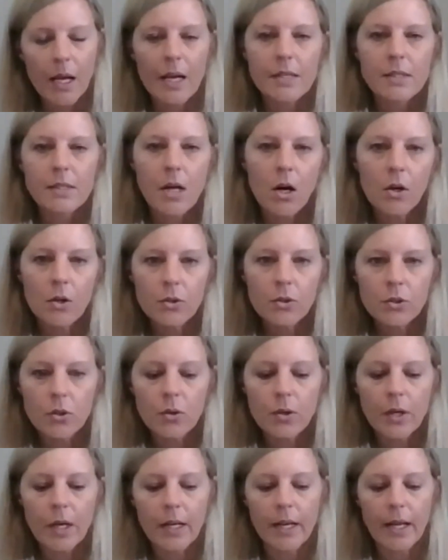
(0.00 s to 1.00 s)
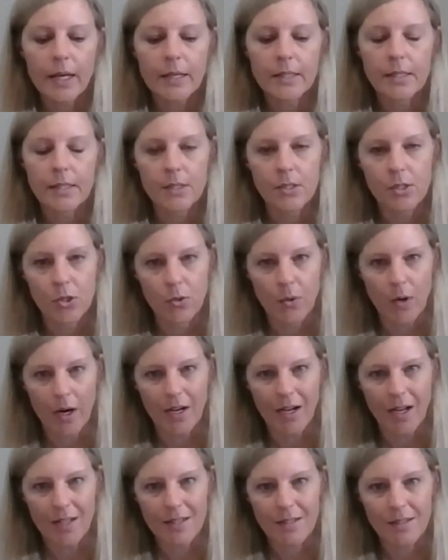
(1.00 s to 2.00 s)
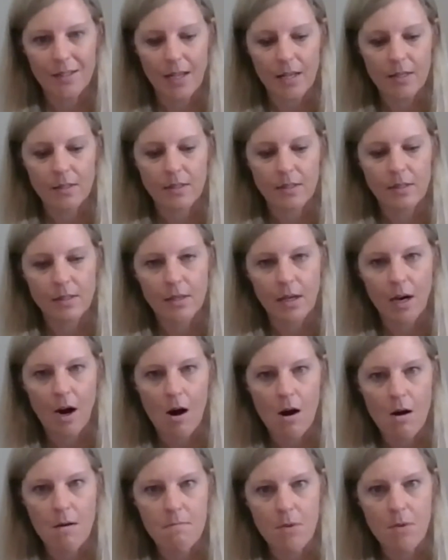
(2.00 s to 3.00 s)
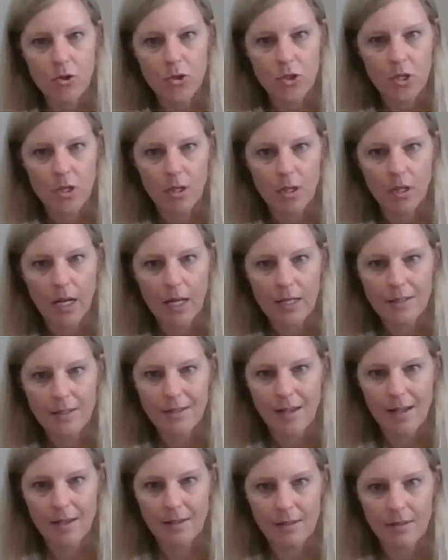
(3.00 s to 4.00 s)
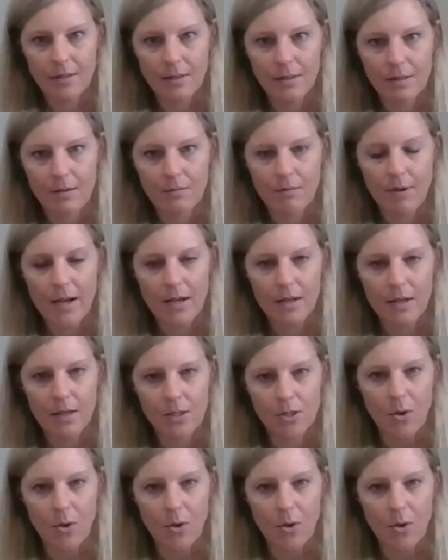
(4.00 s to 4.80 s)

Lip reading: It's also connected to our gut sense, our emotional gut sense, right?